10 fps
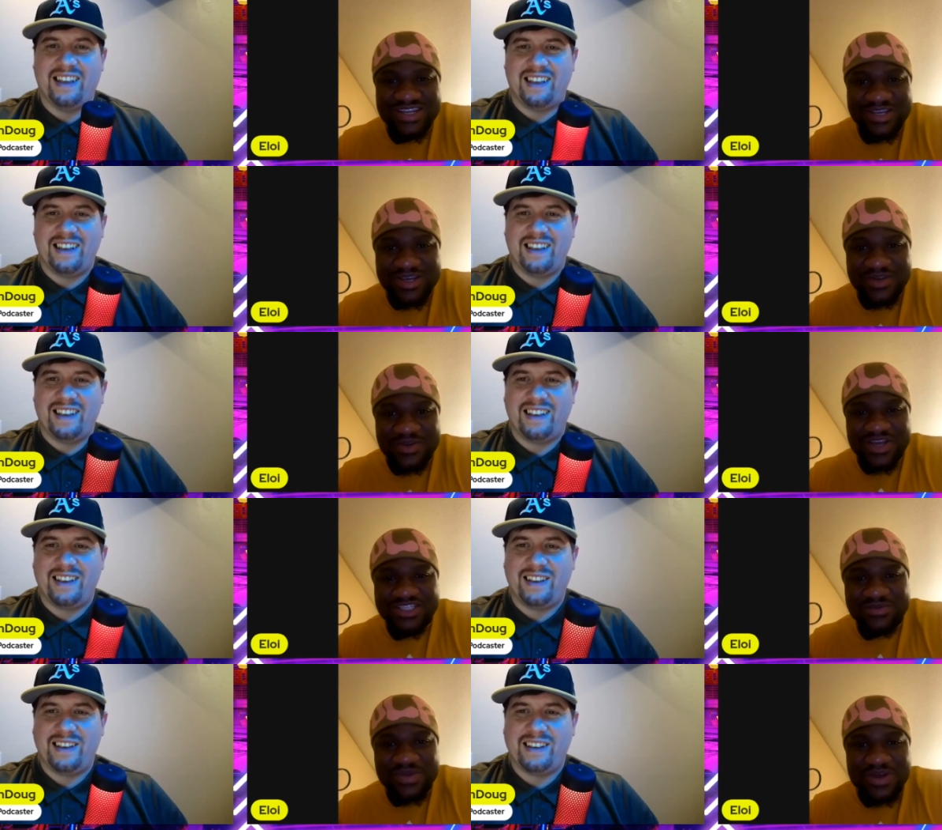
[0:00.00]
Speaker 1: you know, you
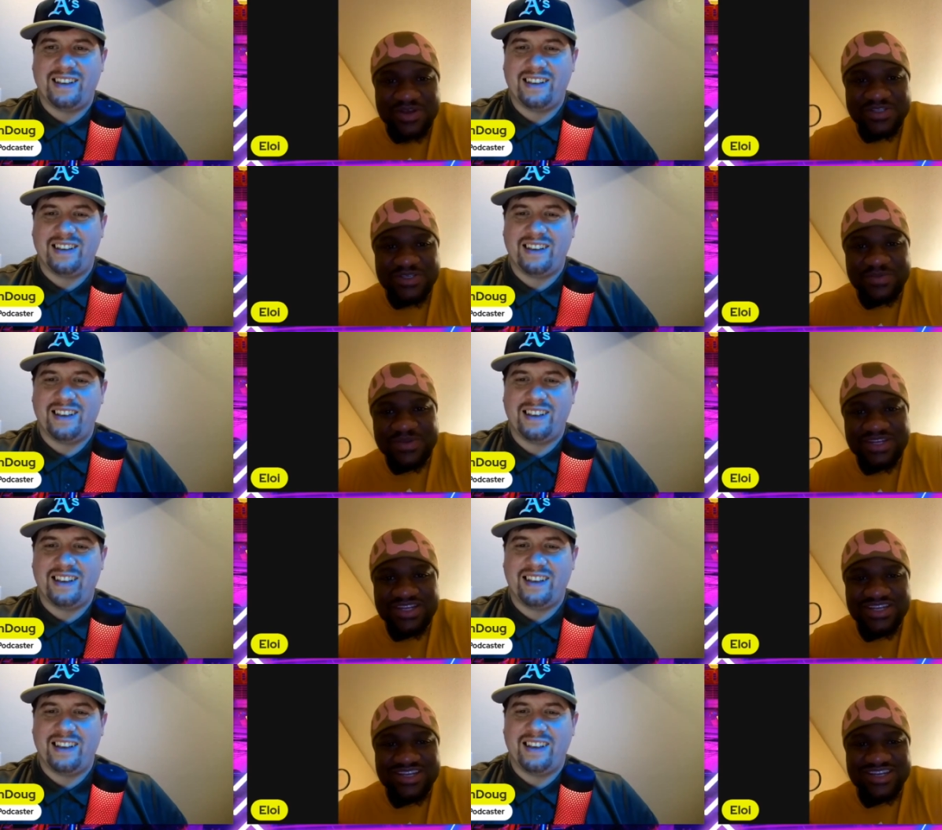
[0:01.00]
guys have been awesome.
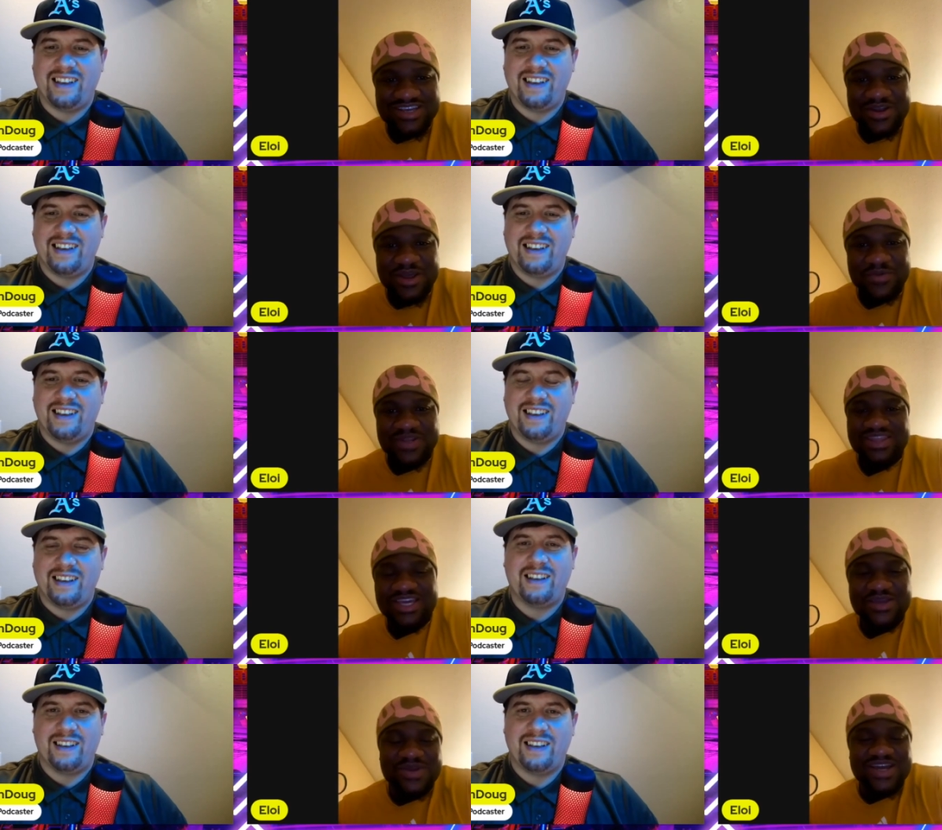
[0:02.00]
And, you know, I really
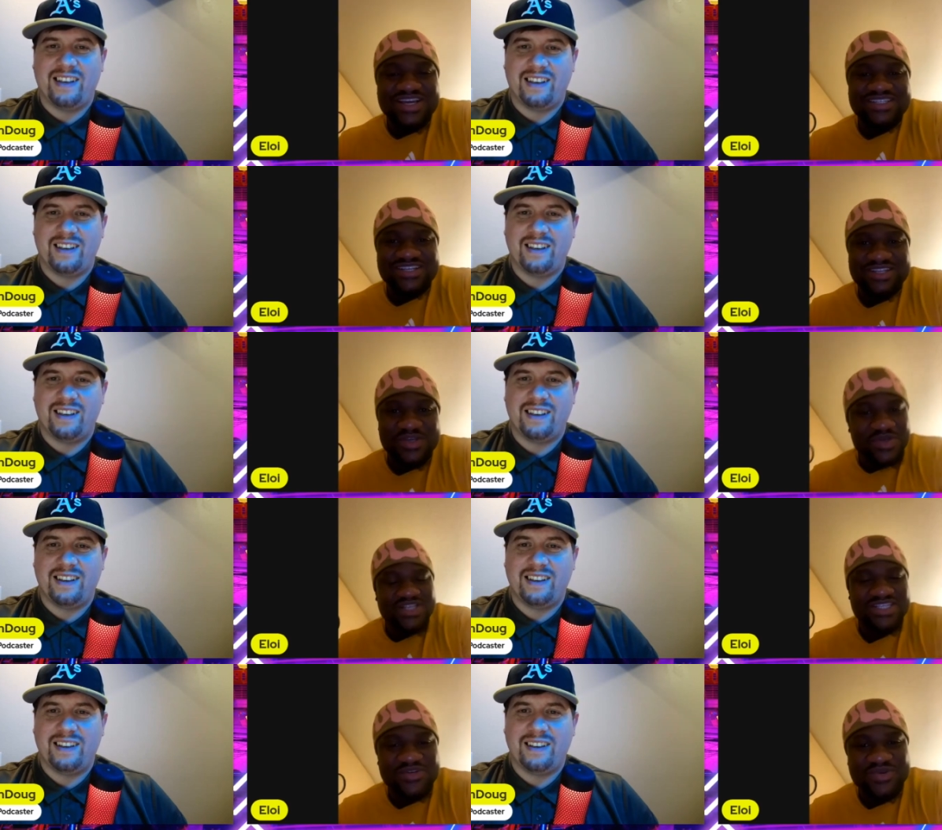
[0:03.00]
thank you guys, and you
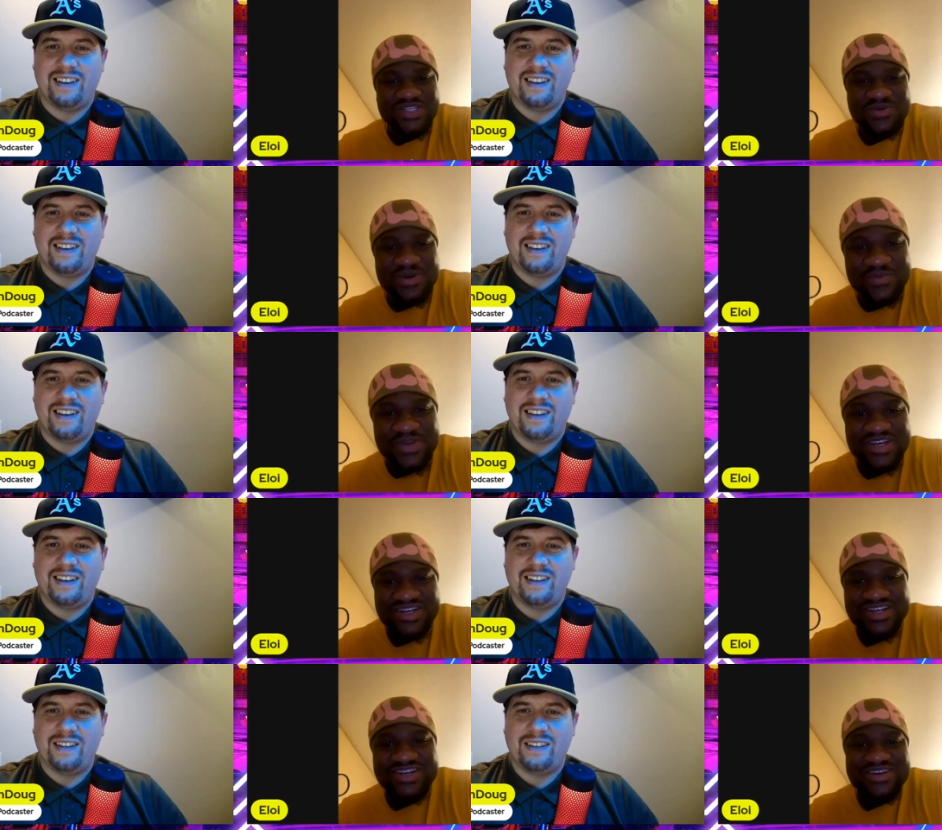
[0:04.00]
guys are the reason why I'm
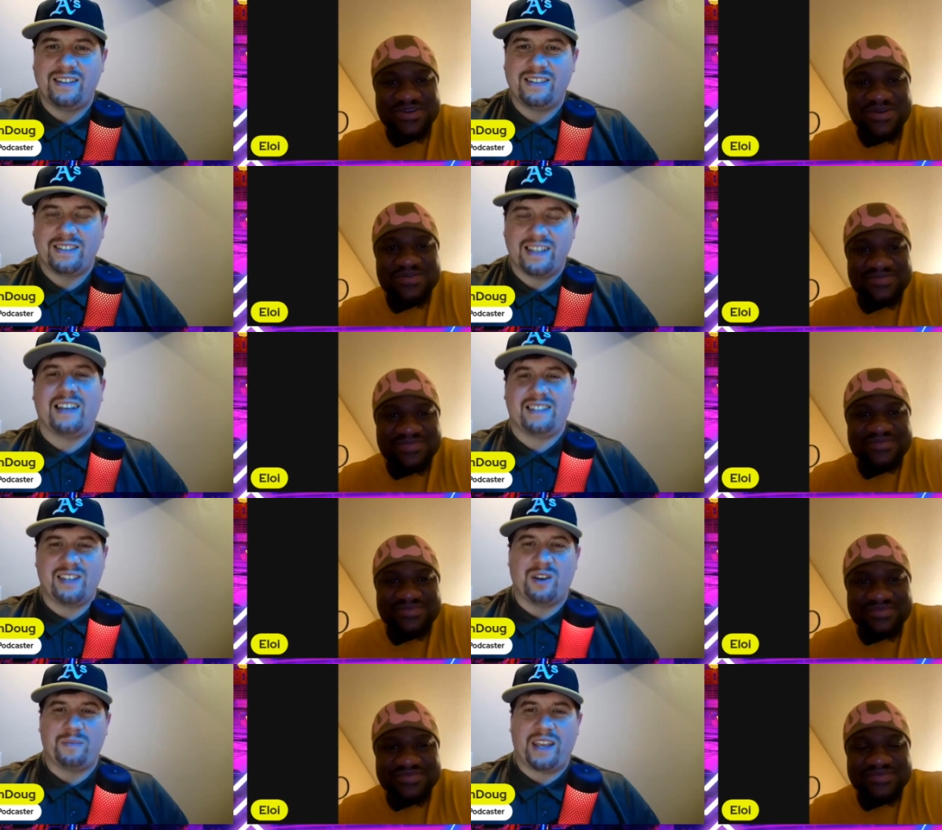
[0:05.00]
here.
Speaker 2: That's
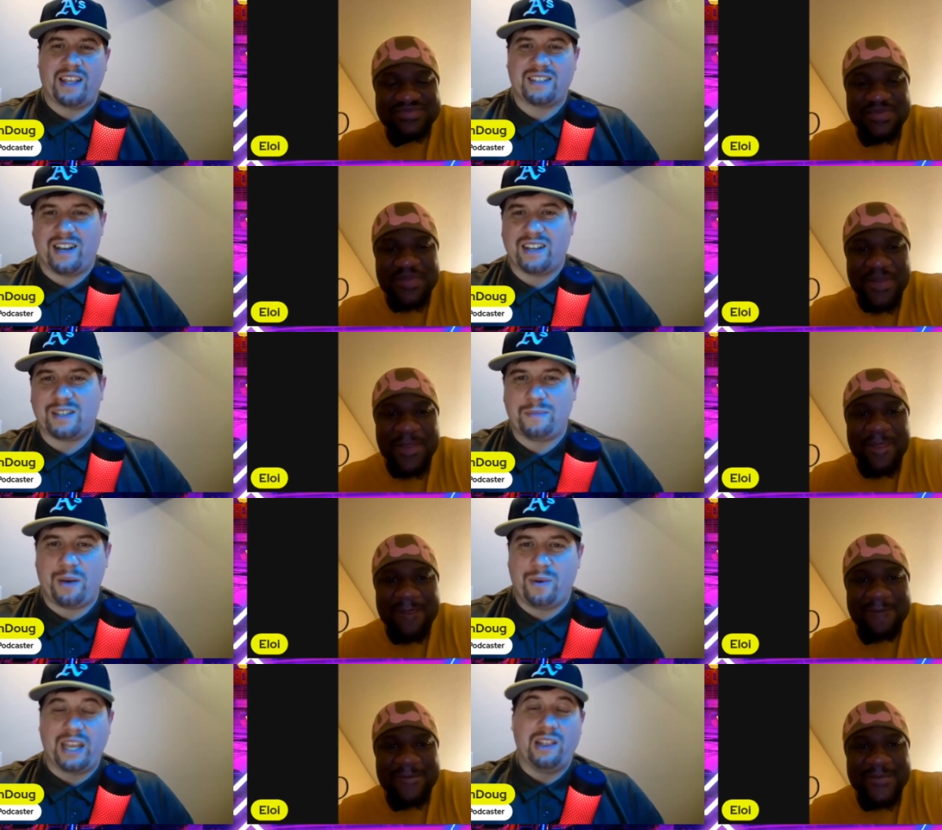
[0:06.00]
dope, man. That's awesome,
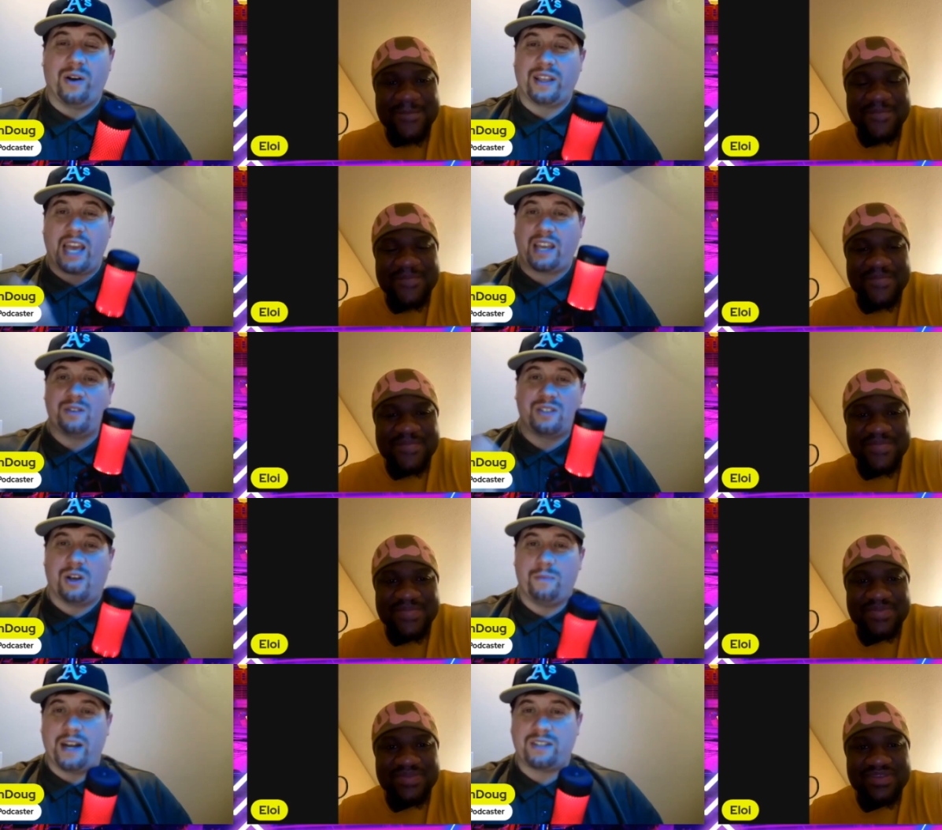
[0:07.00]
man. Well, Eloi, thank you
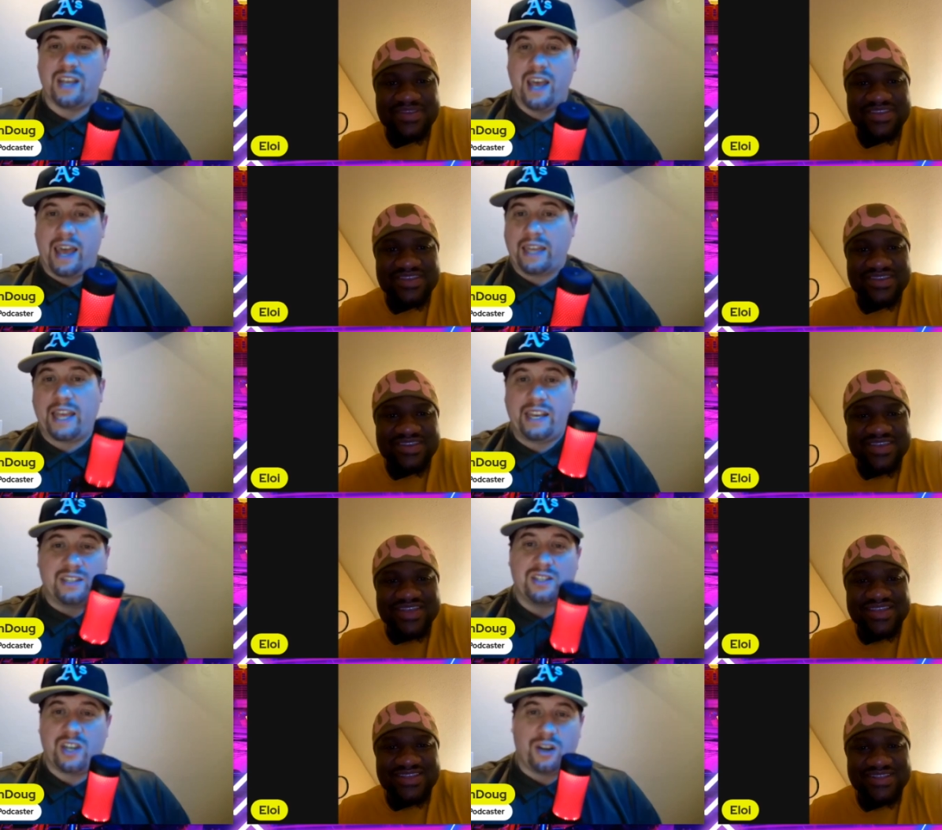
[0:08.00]
so much. And
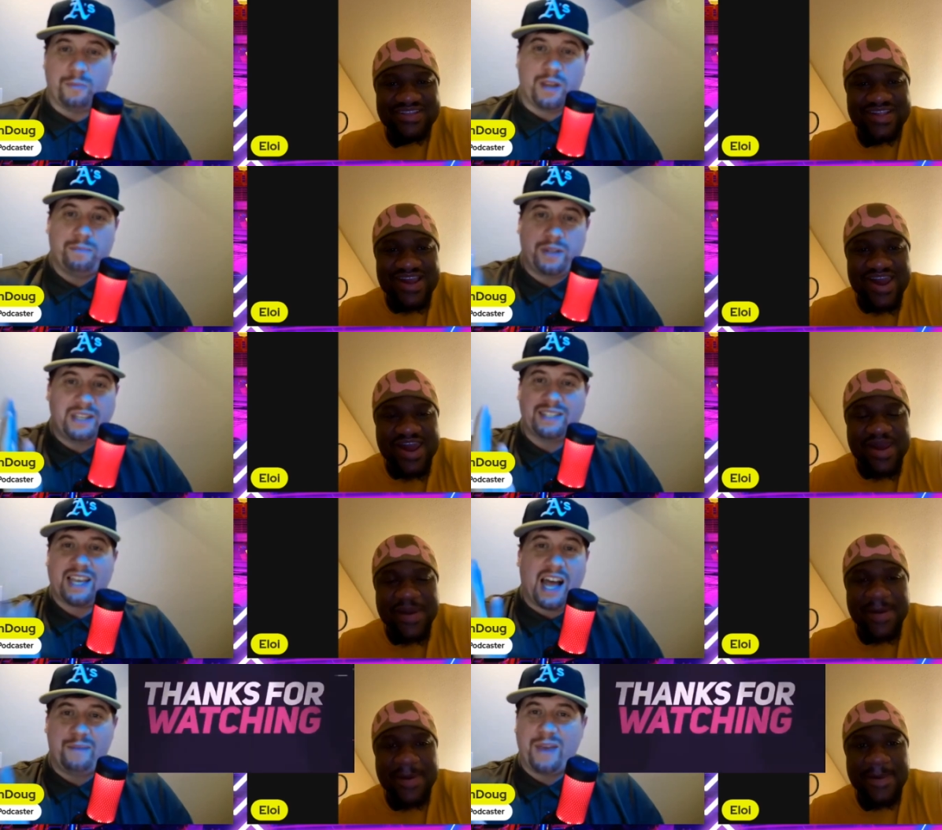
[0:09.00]
ladies and gentlemen, please
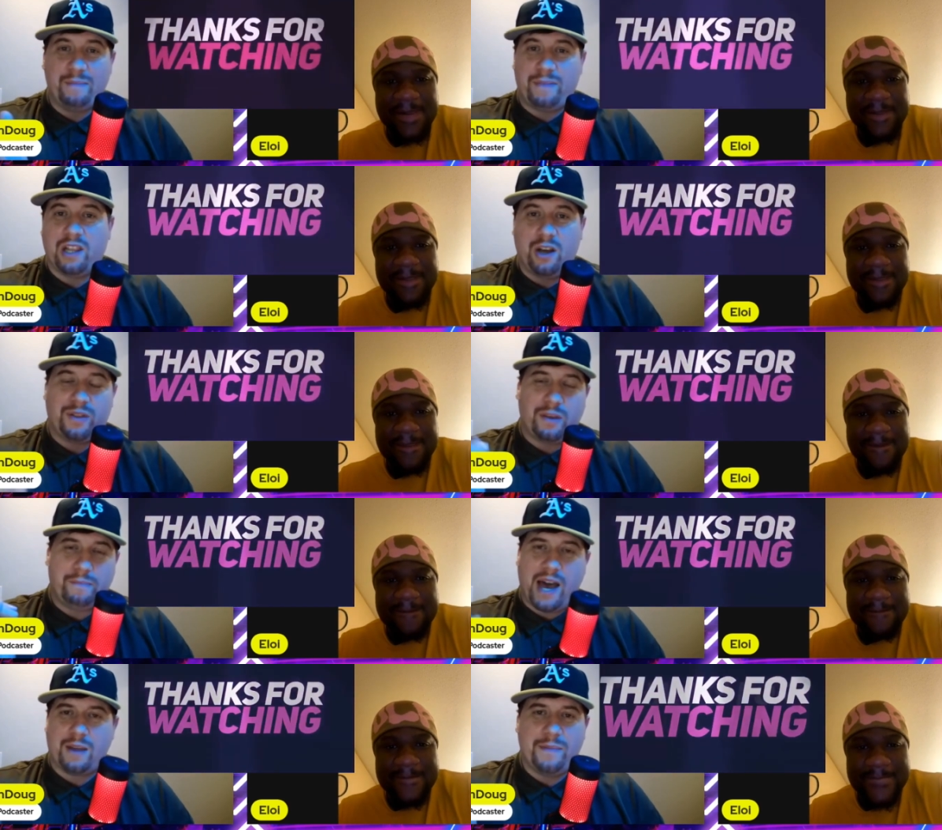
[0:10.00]
comment below at the
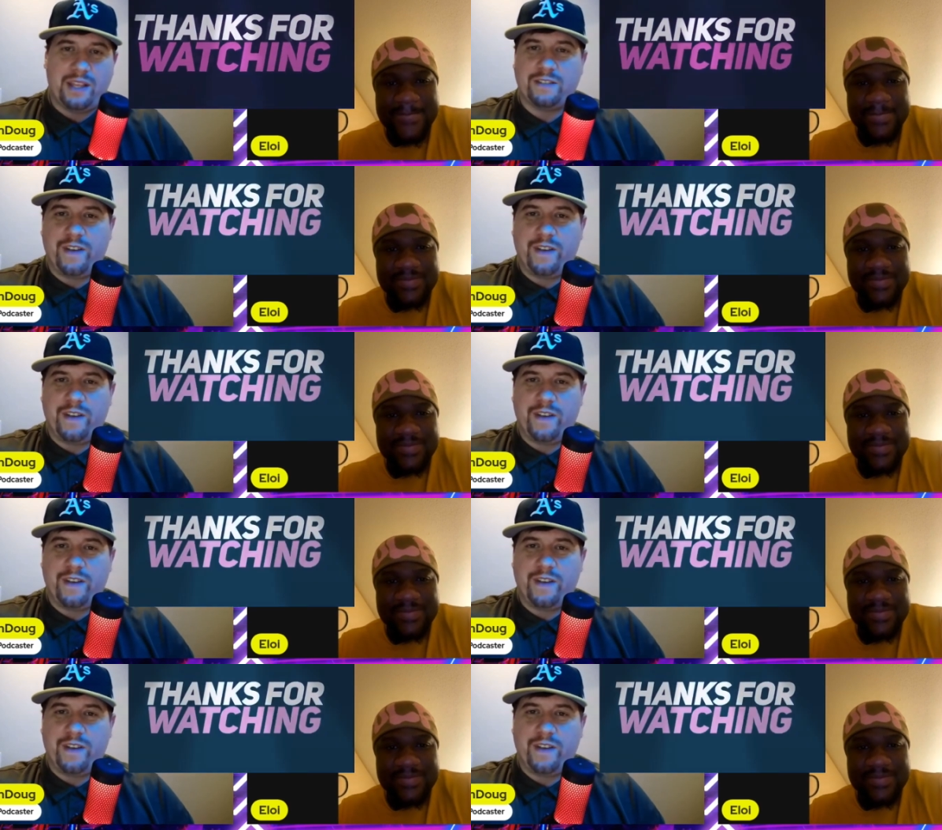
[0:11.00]
bottom of this